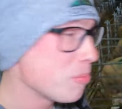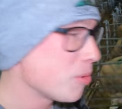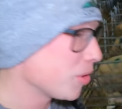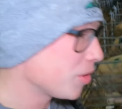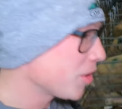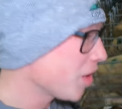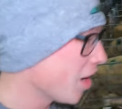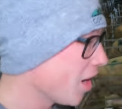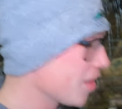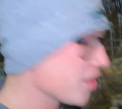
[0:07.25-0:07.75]

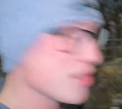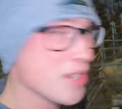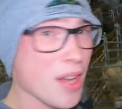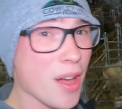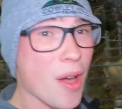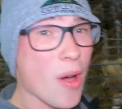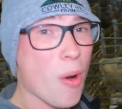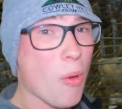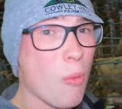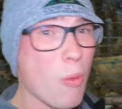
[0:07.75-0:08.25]
But guys,
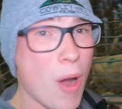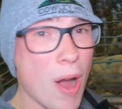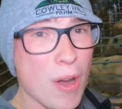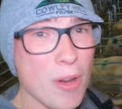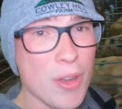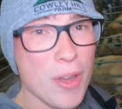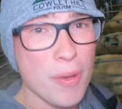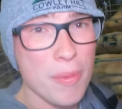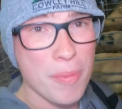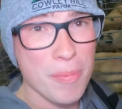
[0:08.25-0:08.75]

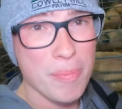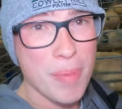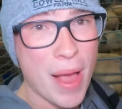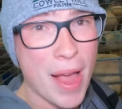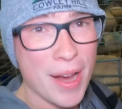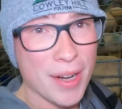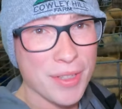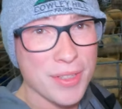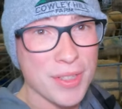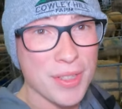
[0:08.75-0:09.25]
welcome
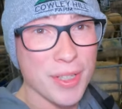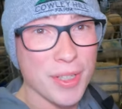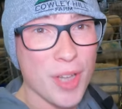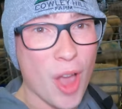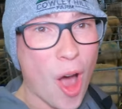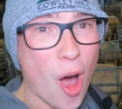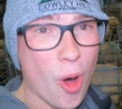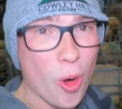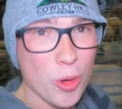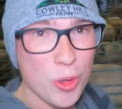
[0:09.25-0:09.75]
back to the
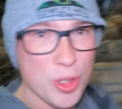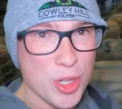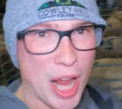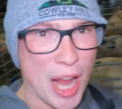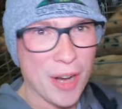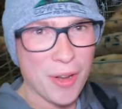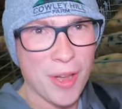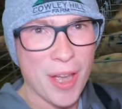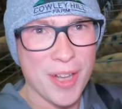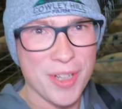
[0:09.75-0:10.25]
cold
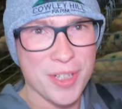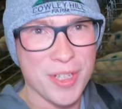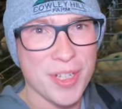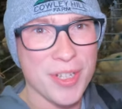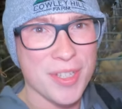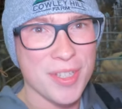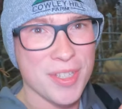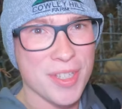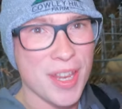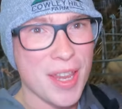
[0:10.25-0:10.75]
channel, as you
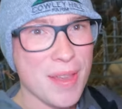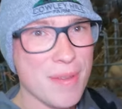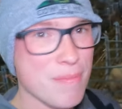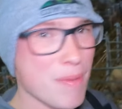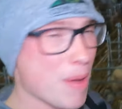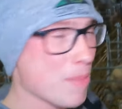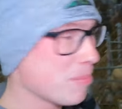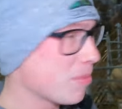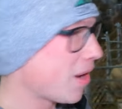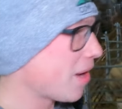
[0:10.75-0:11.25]
can see
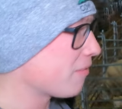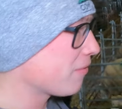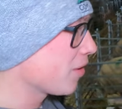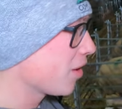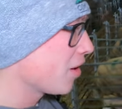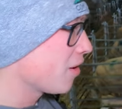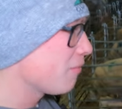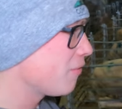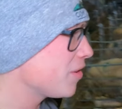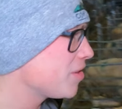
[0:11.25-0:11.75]
my breath,
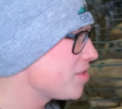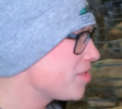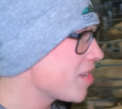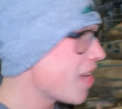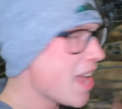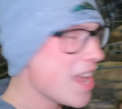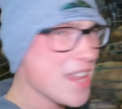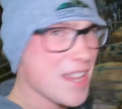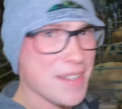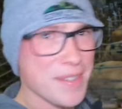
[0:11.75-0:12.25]
for
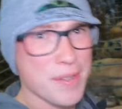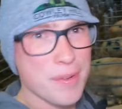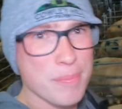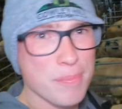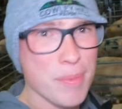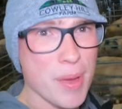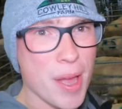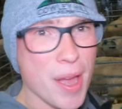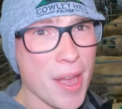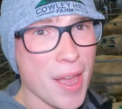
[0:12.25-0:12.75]
day
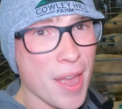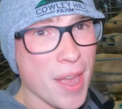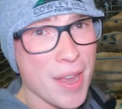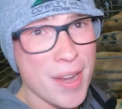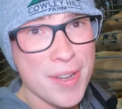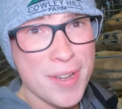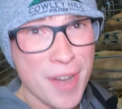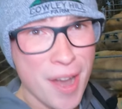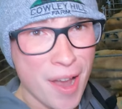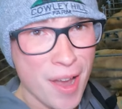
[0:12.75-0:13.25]
number
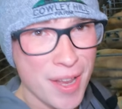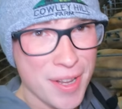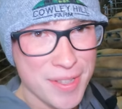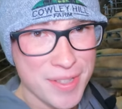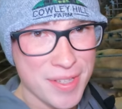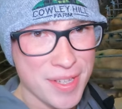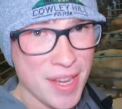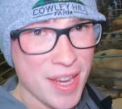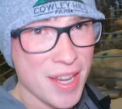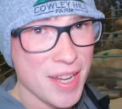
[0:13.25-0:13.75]

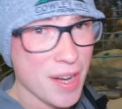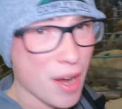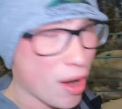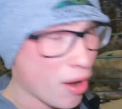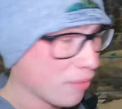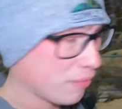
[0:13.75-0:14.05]
nineteen